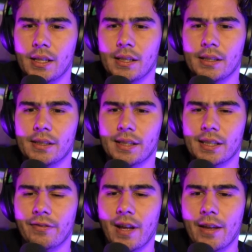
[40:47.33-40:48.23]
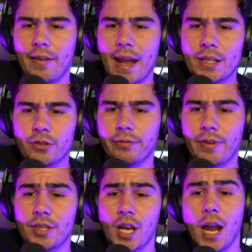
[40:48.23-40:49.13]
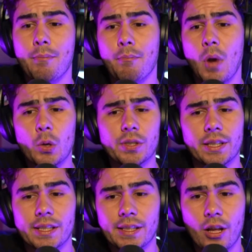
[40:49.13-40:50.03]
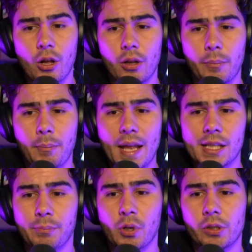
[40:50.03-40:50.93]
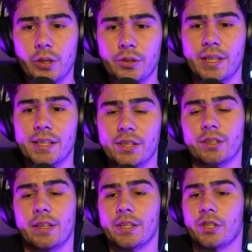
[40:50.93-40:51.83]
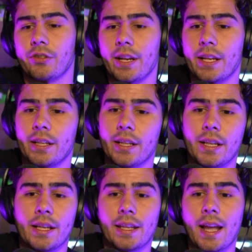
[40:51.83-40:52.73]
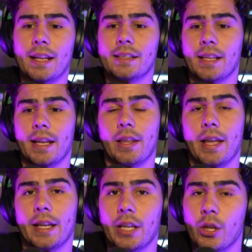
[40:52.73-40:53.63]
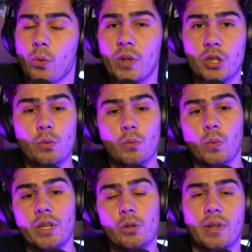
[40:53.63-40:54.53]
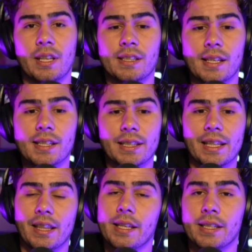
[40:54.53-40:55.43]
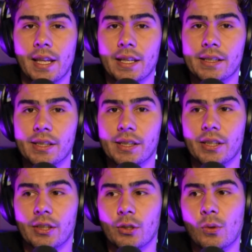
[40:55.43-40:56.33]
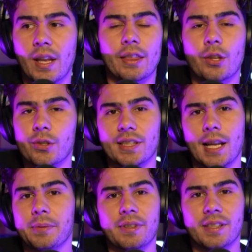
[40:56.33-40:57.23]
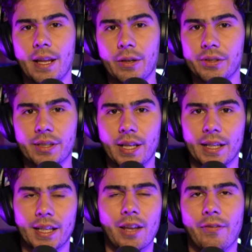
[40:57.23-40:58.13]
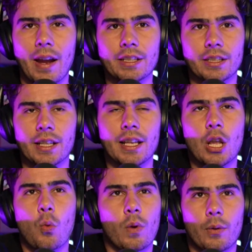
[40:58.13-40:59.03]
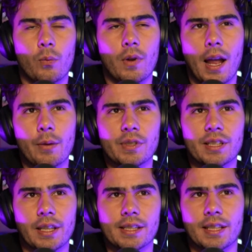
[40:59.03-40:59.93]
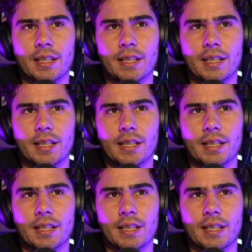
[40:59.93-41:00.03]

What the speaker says: Angelfish. I mostly sell men's polos. That's great. Yeah, I'd say like when you consistently list things, you get those types of sales. Like when I was listing